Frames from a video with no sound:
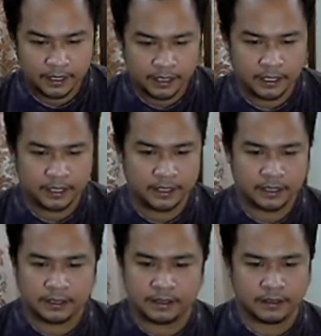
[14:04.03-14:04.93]

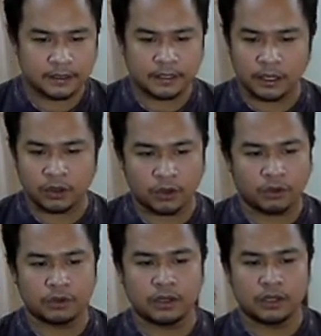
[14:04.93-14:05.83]
and the
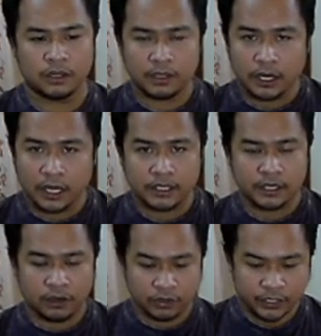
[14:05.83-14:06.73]
whole
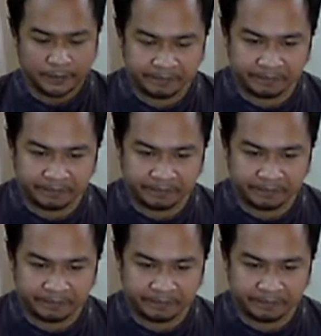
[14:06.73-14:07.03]
Arctic Ocean.